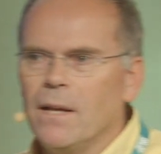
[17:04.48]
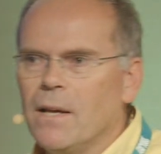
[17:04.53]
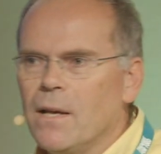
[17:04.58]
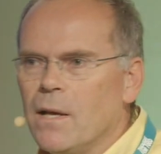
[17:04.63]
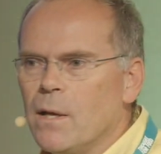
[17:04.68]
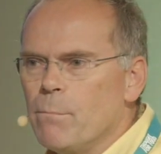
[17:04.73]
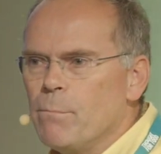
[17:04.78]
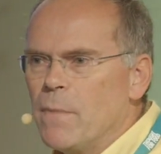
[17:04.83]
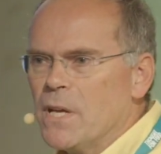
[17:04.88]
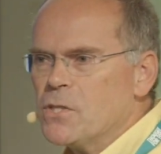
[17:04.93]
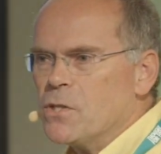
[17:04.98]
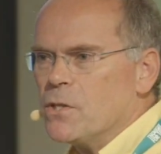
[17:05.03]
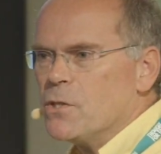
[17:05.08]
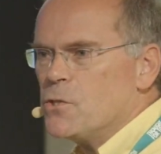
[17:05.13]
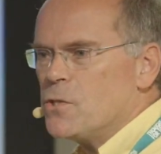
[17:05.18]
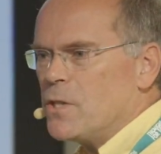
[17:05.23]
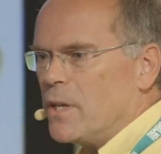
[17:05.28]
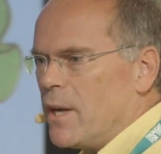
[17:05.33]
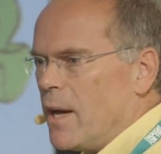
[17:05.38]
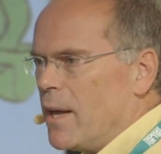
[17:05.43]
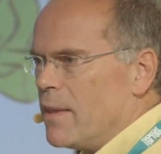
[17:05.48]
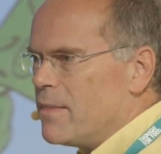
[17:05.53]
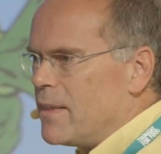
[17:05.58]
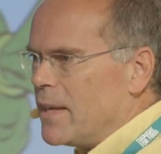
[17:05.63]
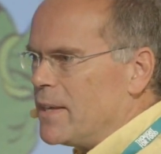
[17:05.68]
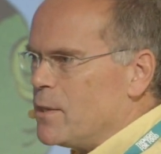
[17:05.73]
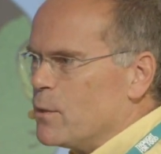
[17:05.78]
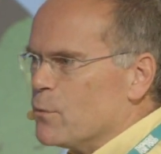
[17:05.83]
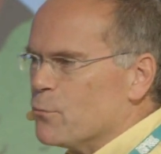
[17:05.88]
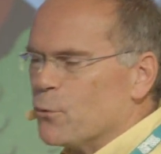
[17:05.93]
uh, message, and I
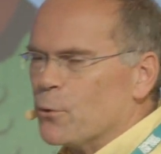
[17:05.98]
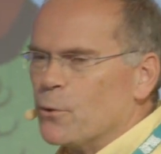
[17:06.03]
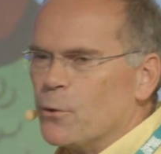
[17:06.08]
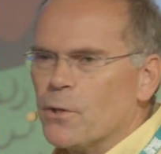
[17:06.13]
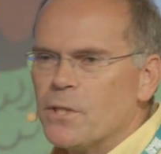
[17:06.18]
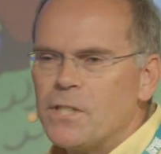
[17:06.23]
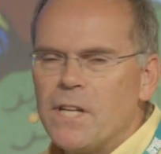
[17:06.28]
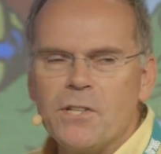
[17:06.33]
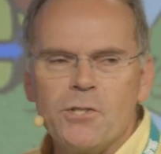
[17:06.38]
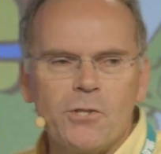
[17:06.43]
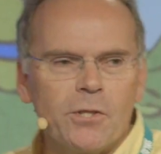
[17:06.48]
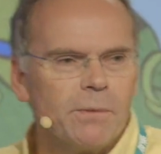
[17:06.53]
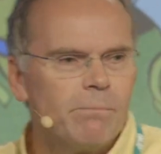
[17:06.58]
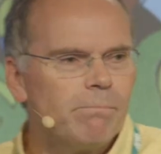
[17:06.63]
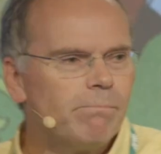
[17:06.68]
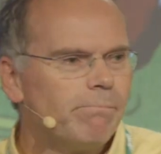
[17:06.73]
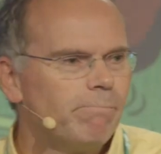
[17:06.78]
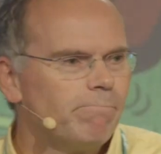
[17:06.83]
thank you for your attention.